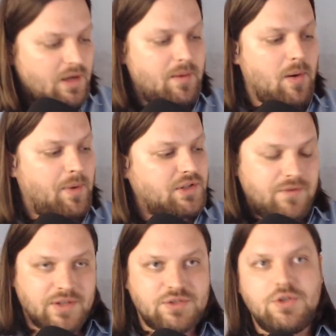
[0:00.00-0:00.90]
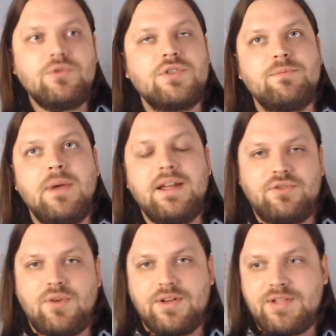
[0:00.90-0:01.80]
A bunch of excuses
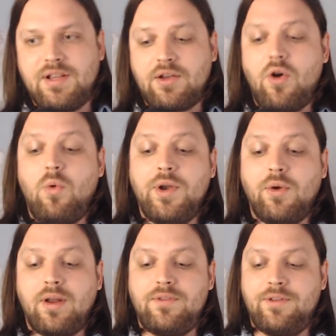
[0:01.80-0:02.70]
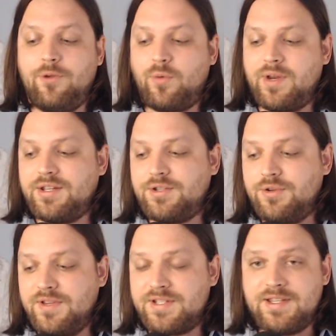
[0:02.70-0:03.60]
made, trying to say oh, we don't have the authority to
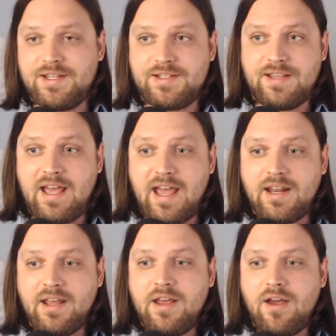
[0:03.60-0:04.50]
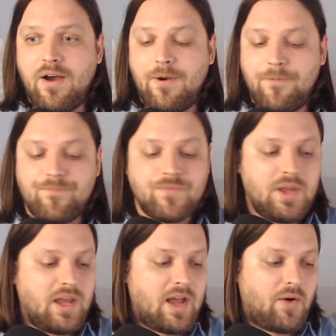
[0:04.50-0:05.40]
do this, this, and that.
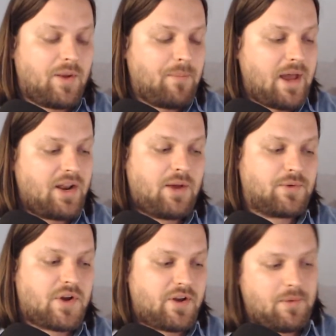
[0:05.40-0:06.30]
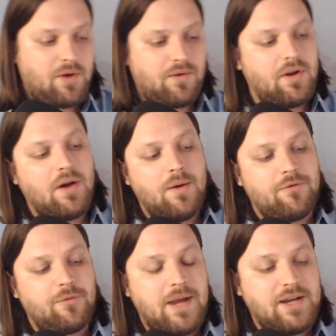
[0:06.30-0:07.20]
Matt and I were talking about
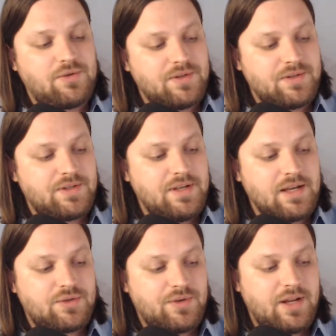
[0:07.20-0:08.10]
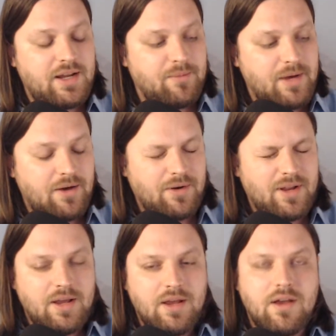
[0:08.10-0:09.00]
for patrons yesterday about
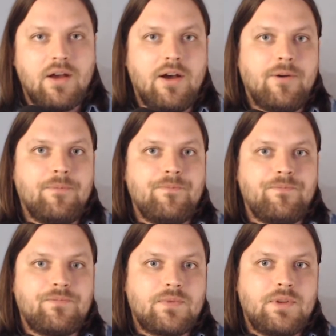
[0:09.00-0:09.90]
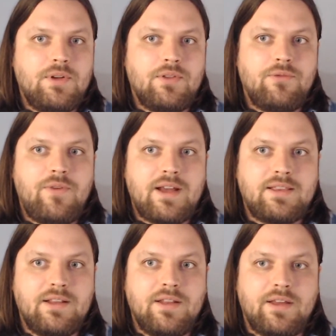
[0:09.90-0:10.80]
the
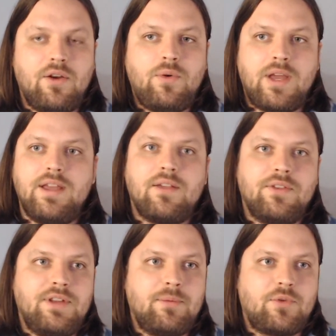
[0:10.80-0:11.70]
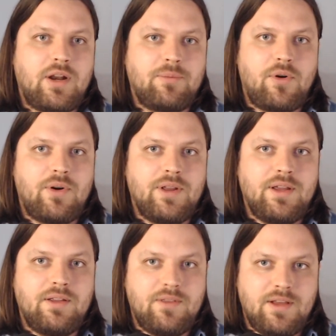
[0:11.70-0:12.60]
fact that the Democratic
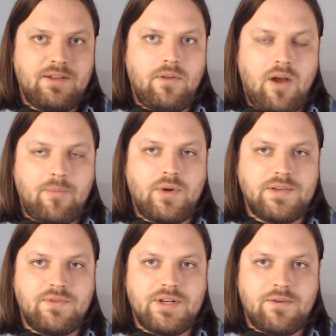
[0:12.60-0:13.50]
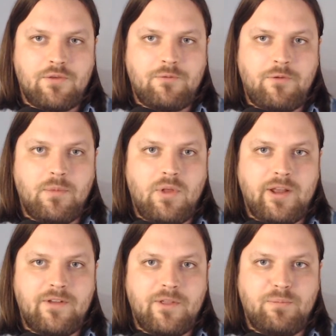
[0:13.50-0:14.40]
Party operates very different from a
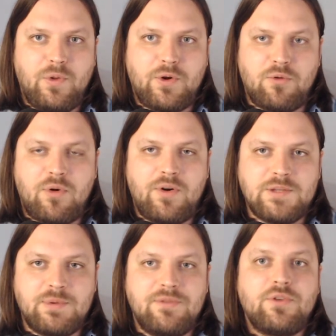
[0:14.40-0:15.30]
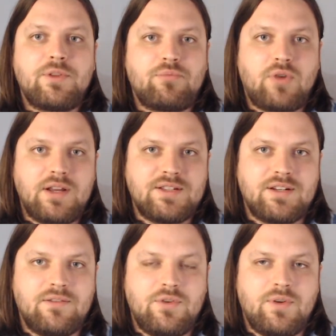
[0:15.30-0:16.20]
lot of other political parties. But if you're the
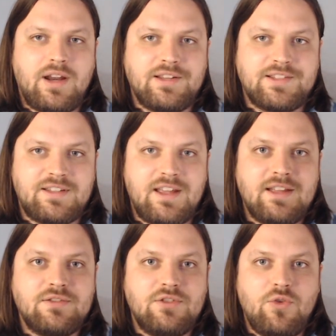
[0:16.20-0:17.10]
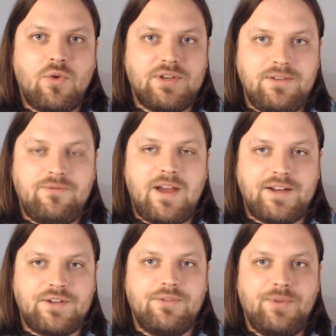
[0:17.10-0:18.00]
president of the United States, you are de
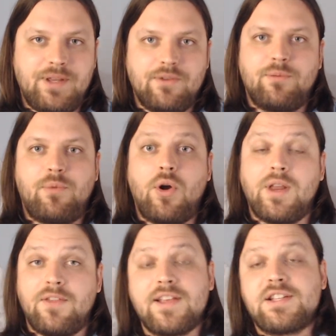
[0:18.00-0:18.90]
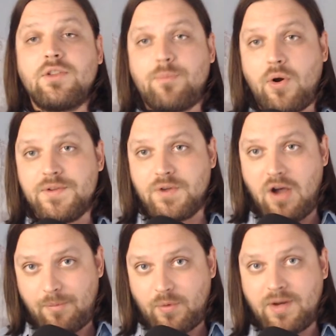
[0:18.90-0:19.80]
facto the leader of the party. And that's how the parties
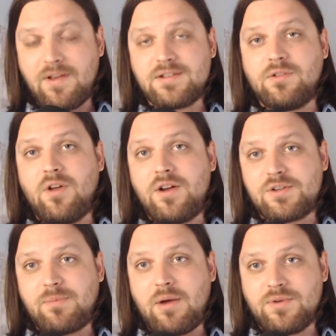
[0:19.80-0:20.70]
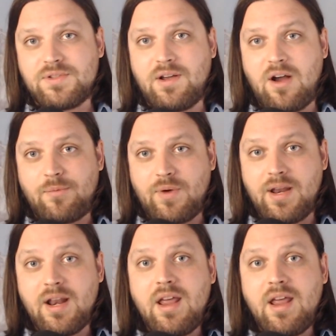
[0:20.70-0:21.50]
operate. That's the logic by which they operate.